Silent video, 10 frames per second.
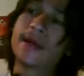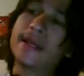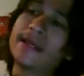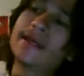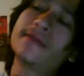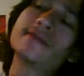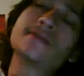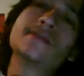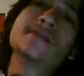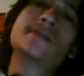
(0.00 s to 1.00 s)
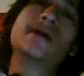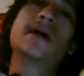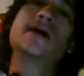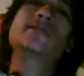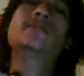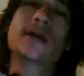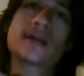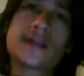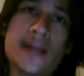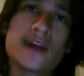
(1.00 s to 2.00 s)
Again, I do
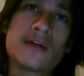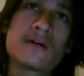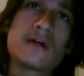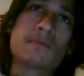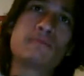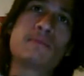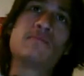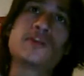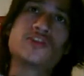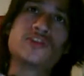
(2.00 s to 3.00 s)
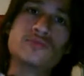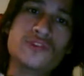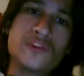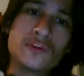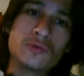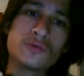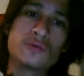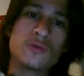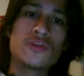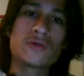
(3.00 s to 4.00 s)
not care about what you do
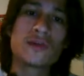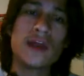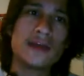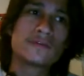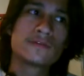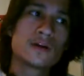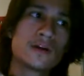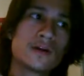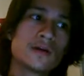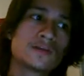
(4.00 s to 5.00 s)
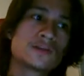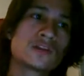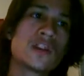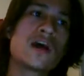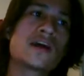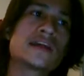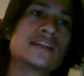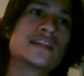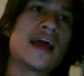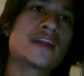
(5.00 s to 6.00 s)
with your life. As long
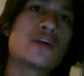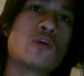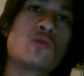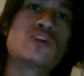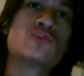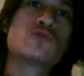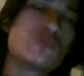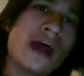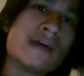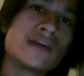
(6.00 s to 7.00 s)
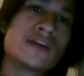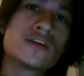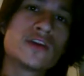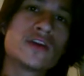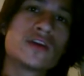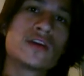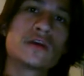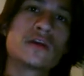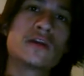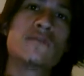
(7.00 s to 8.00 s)
as that when you're driving,
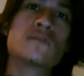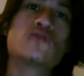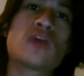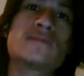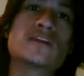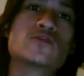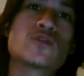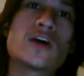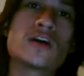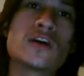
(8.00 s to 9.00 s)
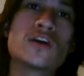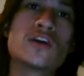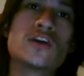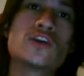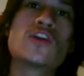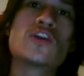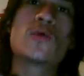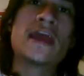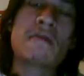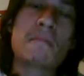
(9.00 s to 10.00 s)
if you're driving drunk, you
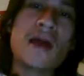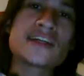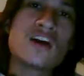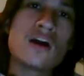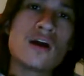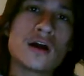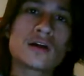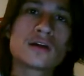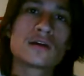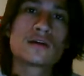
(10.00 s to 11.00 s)
don't hit my car.